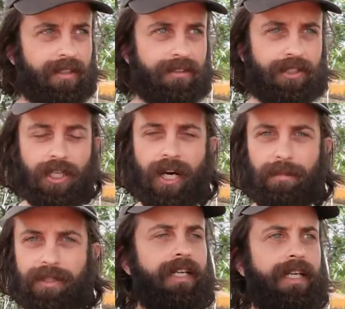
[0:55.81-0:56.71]

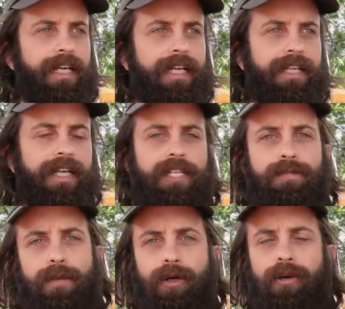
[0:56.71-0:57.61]
shop and has
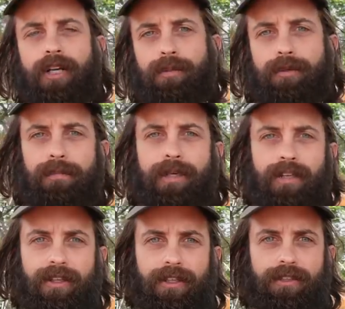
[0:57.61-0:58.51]
been broken up with by
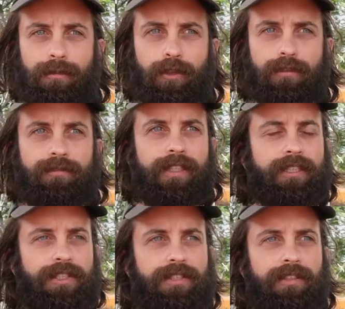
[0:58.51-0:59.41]
a long-term girlfriend
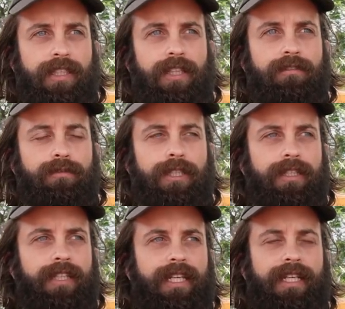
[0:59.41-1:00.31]
that he's still in love
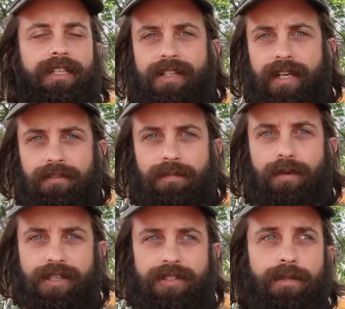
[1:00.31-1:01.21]
with and is kind of
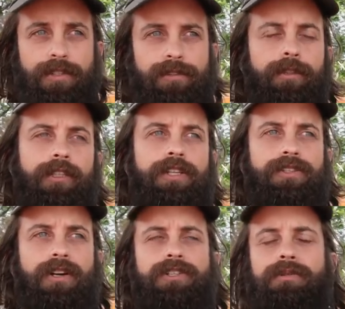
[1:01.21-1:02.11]
depressed and miserable and
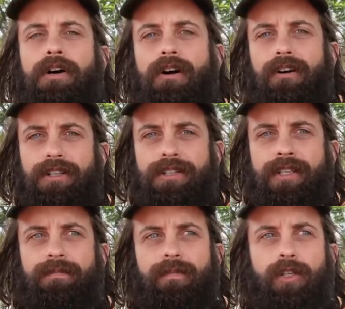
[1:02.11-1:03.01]
is also an
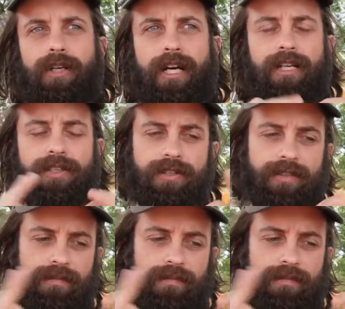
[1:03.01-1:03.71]
artist who has